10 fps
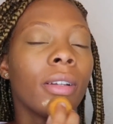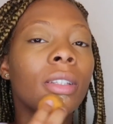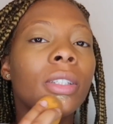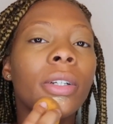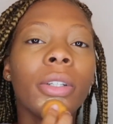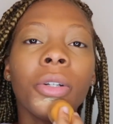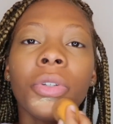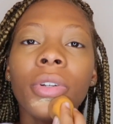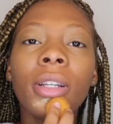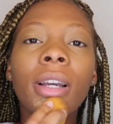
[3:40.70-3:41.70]
So
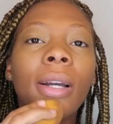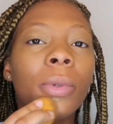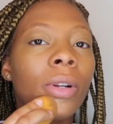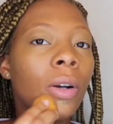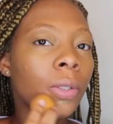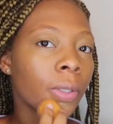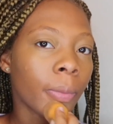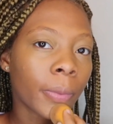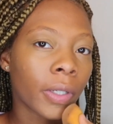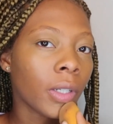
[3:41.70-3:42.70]
usually I would also
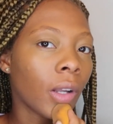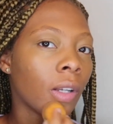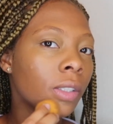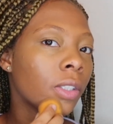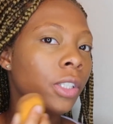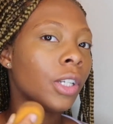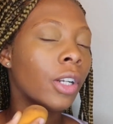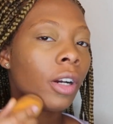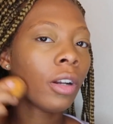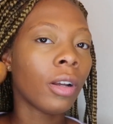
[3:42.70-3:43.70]
put
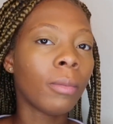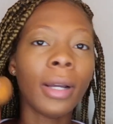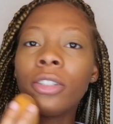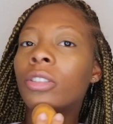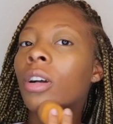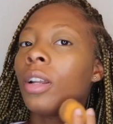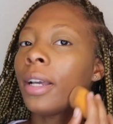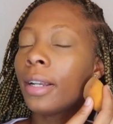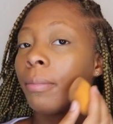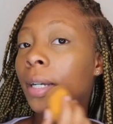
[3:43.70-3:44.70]
concealer along my
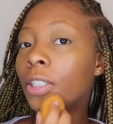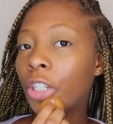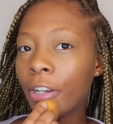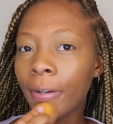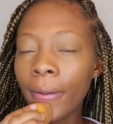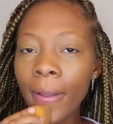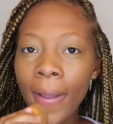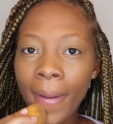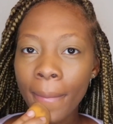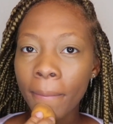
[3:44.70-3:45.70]
jawline and my chin,
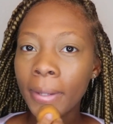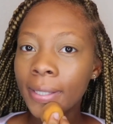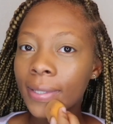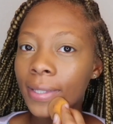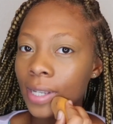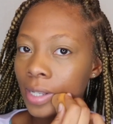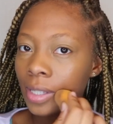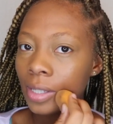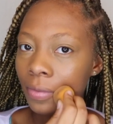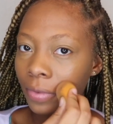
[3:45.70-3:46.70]
but
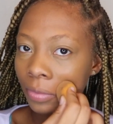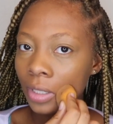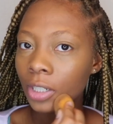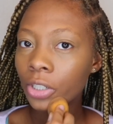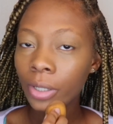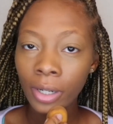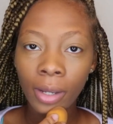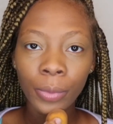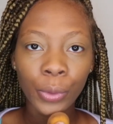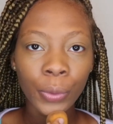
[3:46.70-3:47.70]
since the foundation
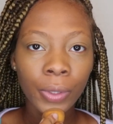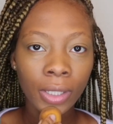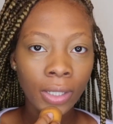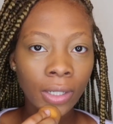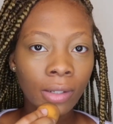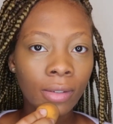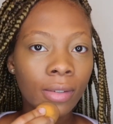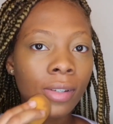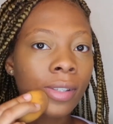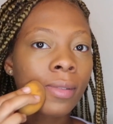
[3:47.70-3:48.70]
I'm using
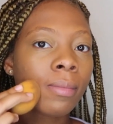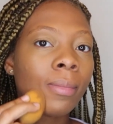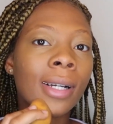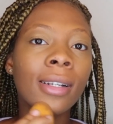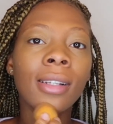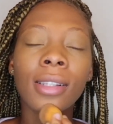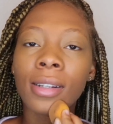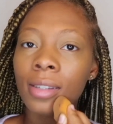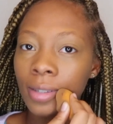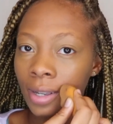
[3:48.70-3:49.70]
isn't mine, as I
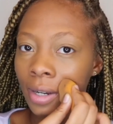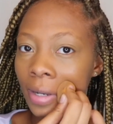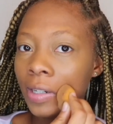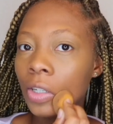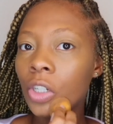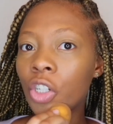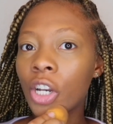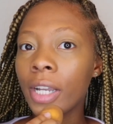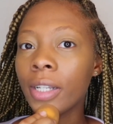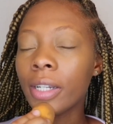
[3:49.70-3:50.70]
said, and
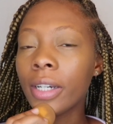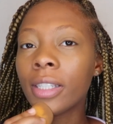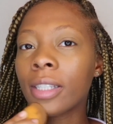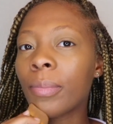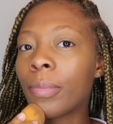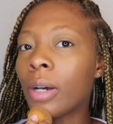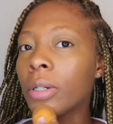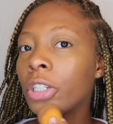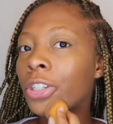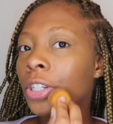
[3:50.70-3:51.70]
it's about
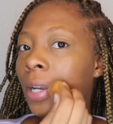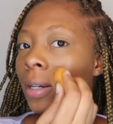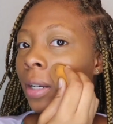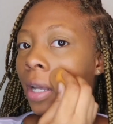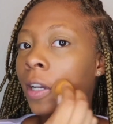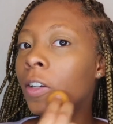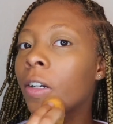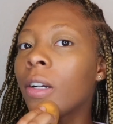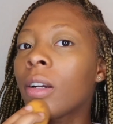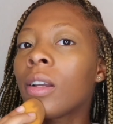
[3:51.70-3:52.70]
a shade
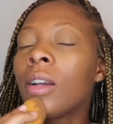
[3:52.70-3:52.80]
lighter,